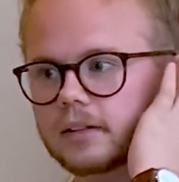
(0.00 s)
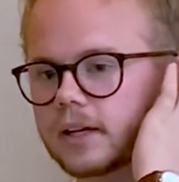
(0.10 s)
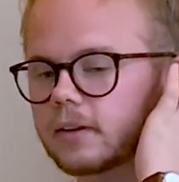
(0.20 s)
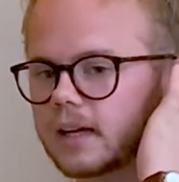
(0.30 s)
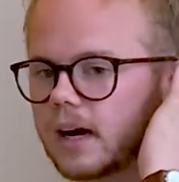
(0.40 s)

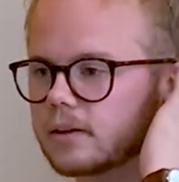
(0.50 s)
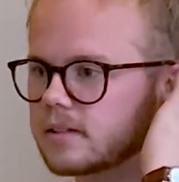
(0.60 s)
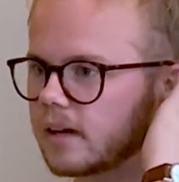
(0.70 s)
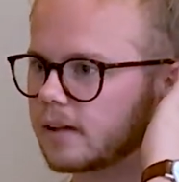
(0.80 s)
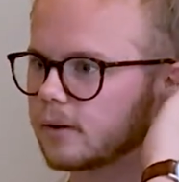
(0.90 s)
thing on the
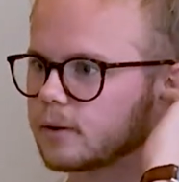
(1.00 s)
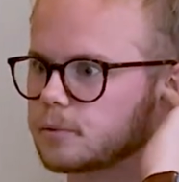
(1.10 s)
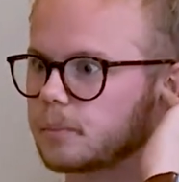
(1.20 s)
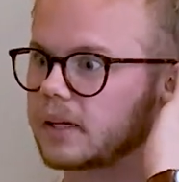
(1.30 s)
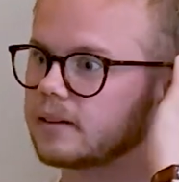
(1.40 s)
outside looks
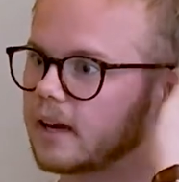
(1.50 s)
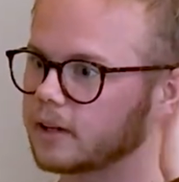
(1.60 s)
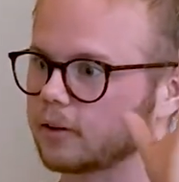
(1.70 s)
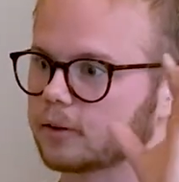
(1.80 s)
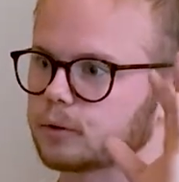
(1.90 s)

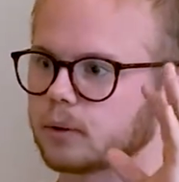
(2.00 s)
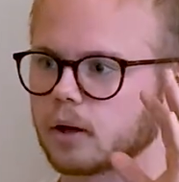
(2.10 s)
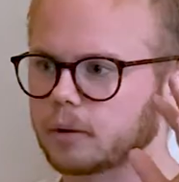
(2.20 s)
spectacular to a lot of